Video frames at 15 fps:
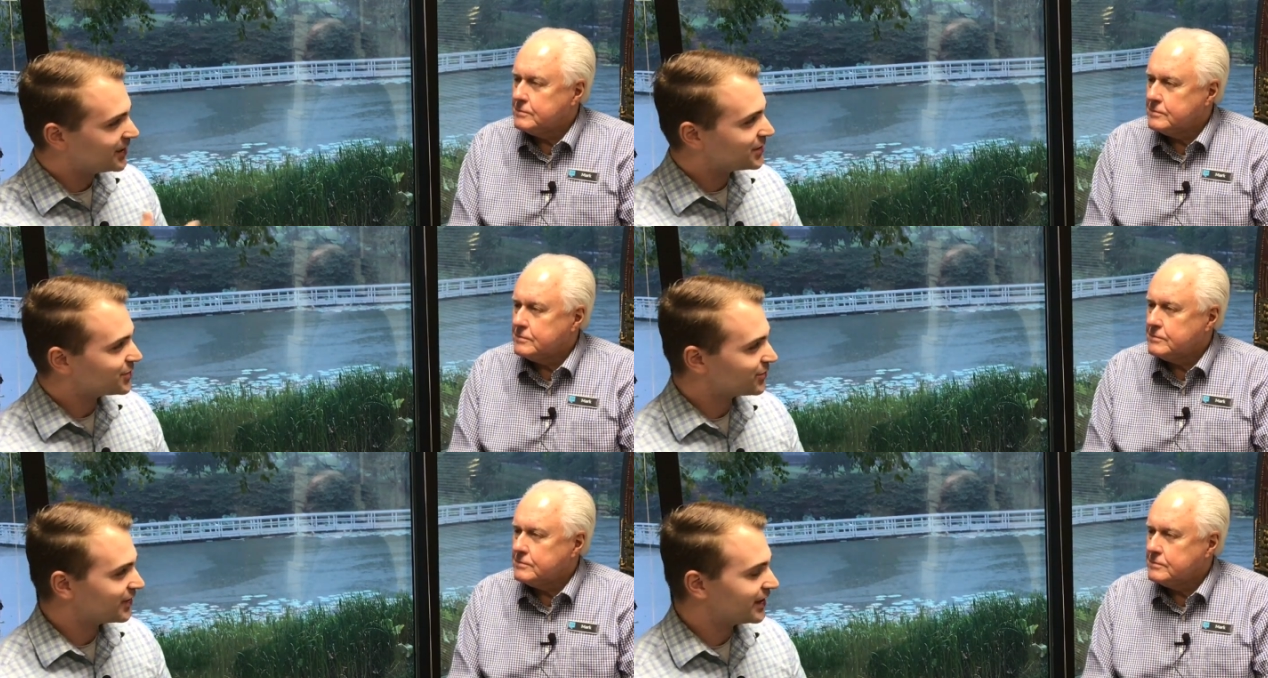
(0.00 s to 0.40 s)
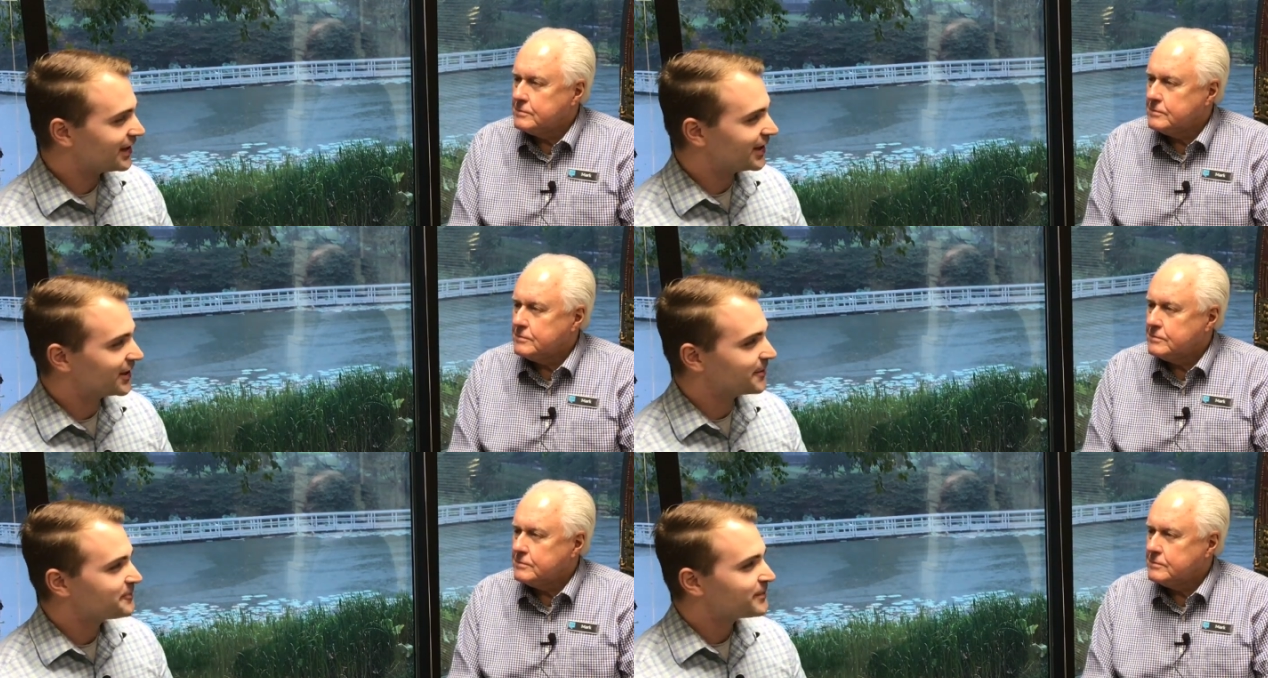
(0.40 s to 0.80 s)
Speaker 1: the
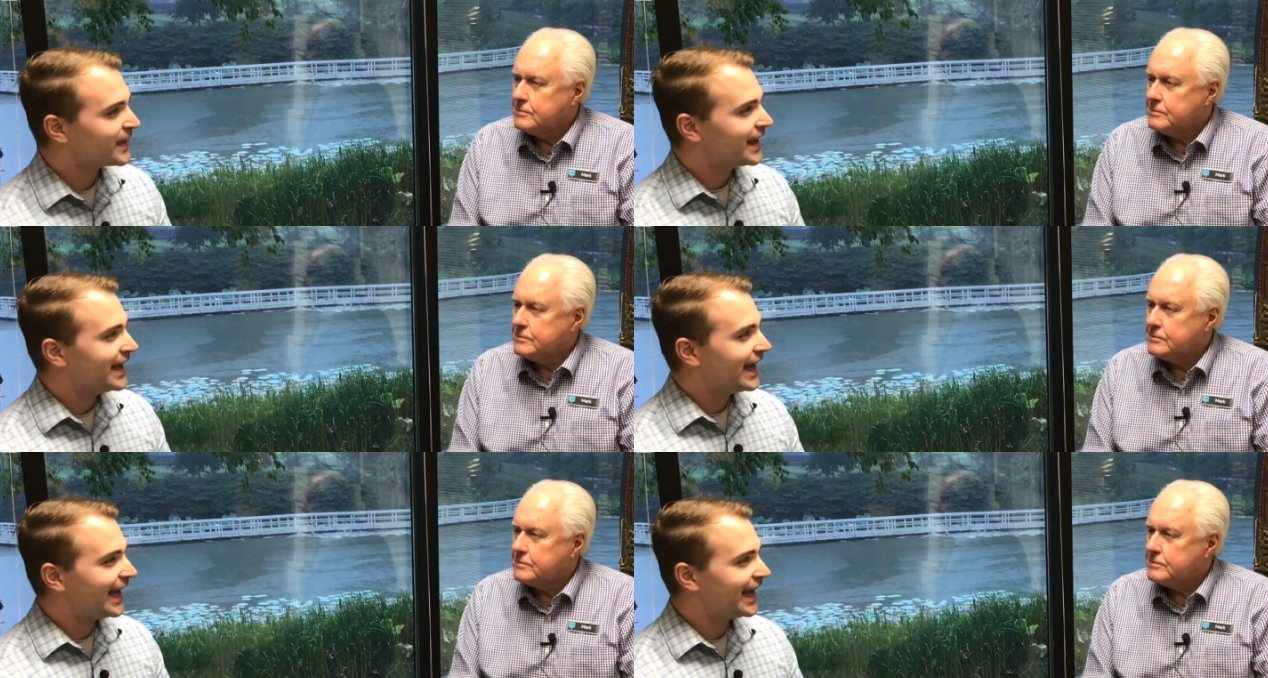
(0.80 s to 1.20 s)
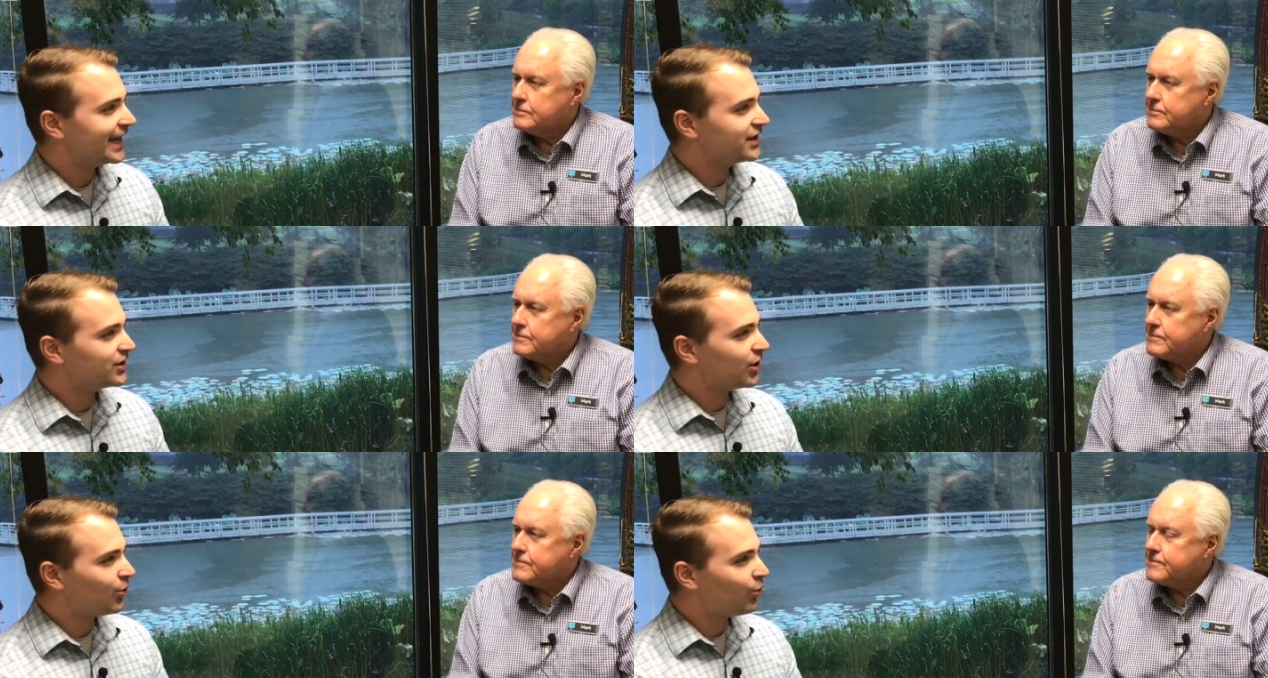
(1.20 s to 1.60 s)
ministry here.
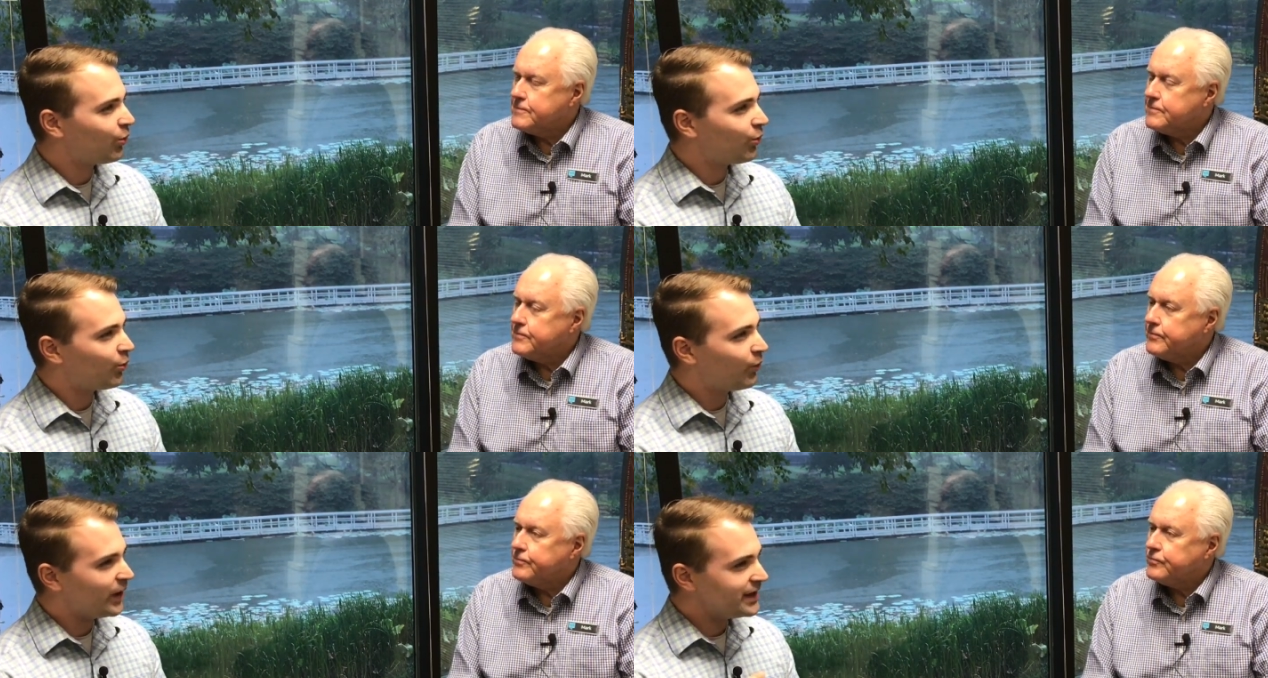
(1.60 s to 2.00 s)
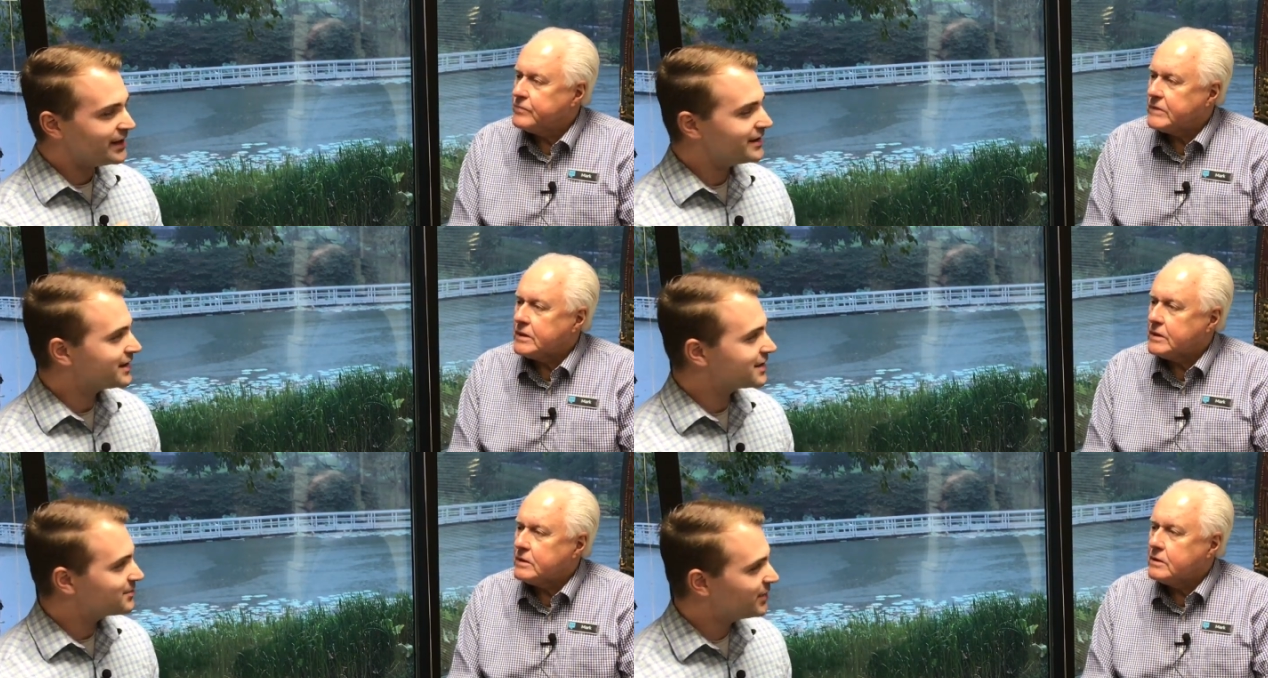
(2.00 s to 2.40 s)
And
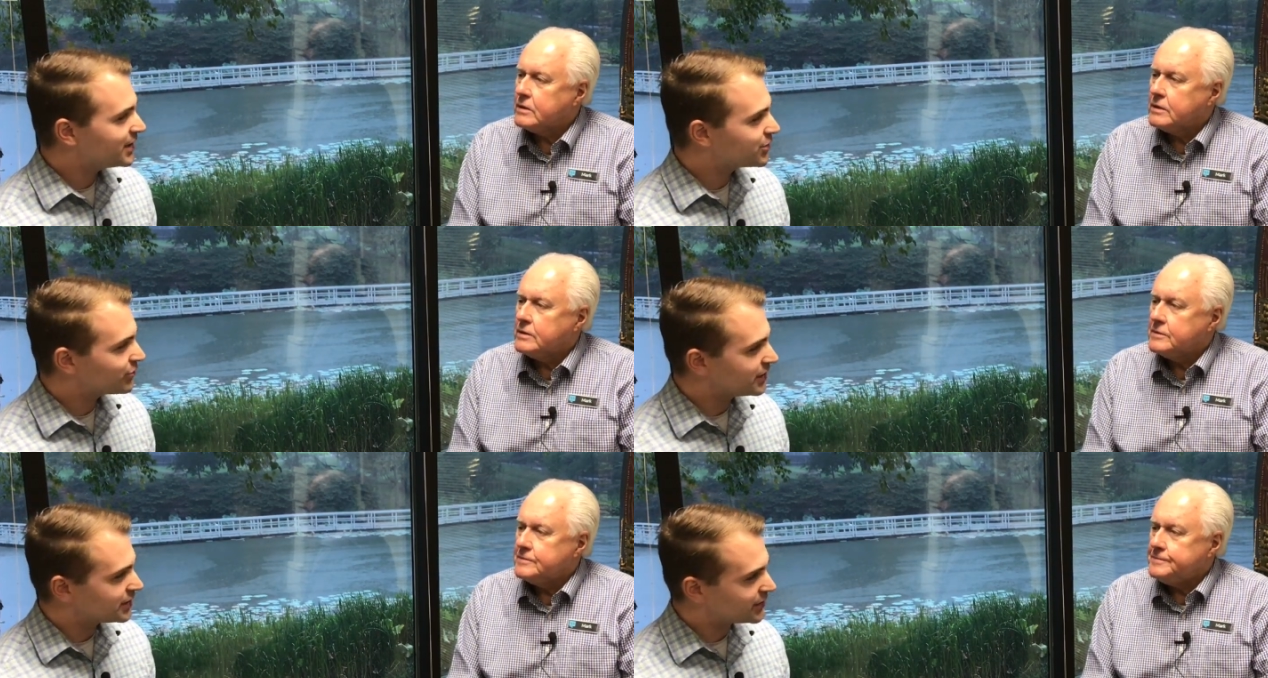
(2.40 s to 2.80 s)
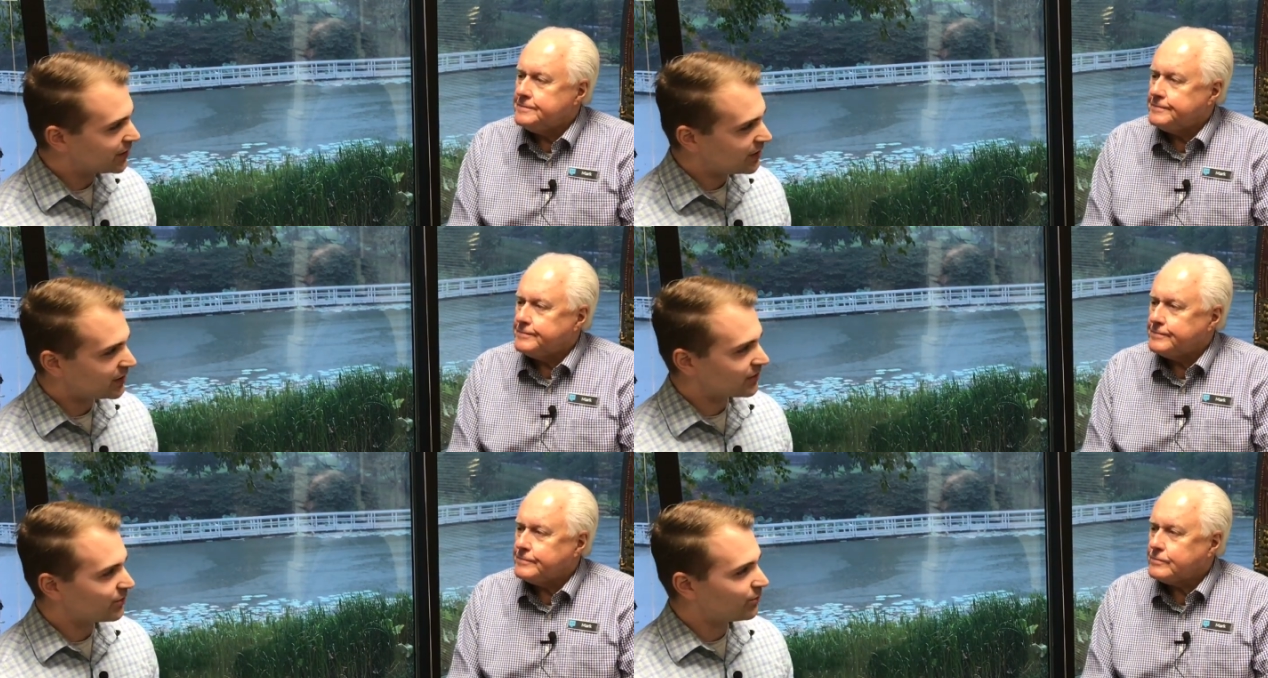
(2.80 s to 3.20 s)
when did this ministry
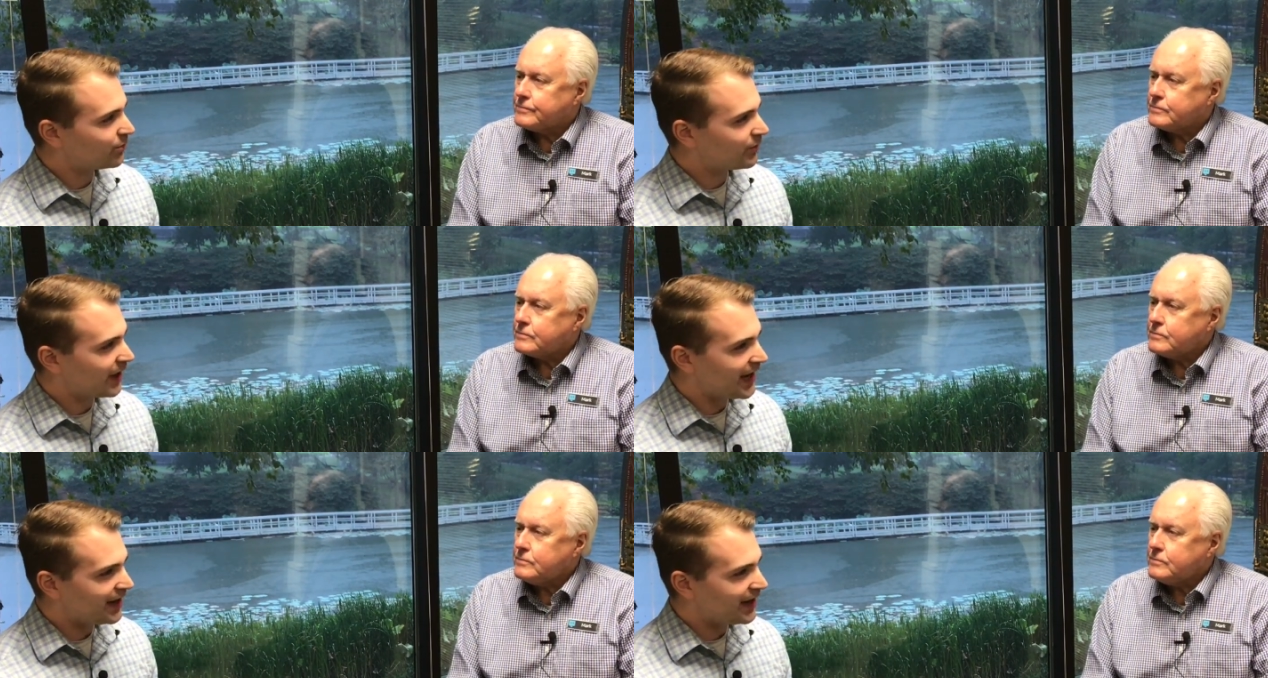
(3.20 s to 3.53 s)
start?